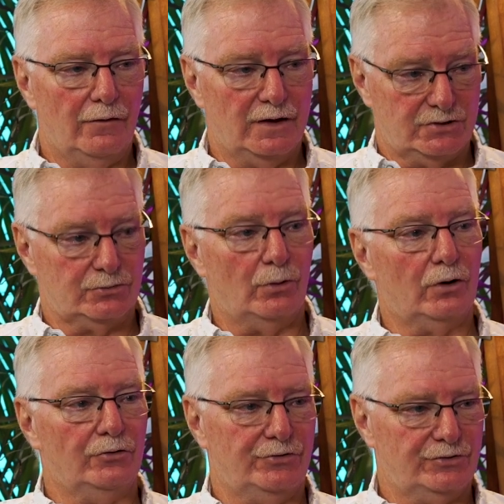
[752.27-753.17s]
the
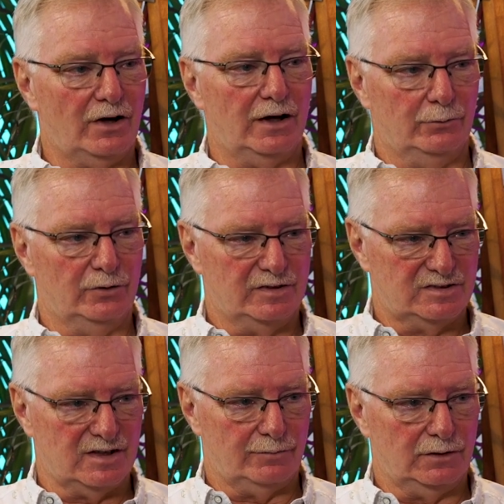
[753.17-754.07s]
Historical Society would have
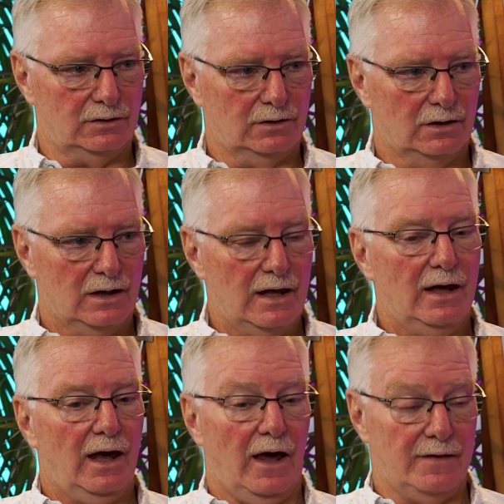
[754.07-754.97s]
accepted.
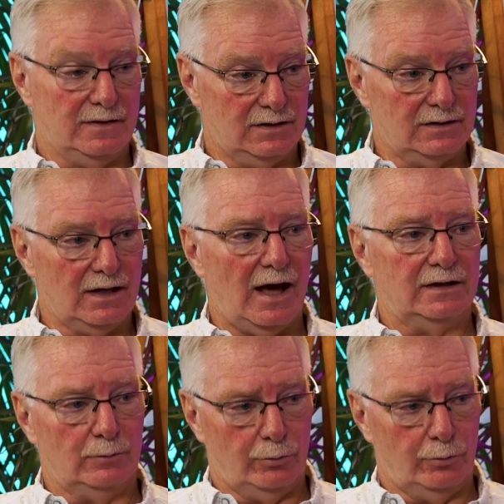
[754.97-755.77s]
And they did that. They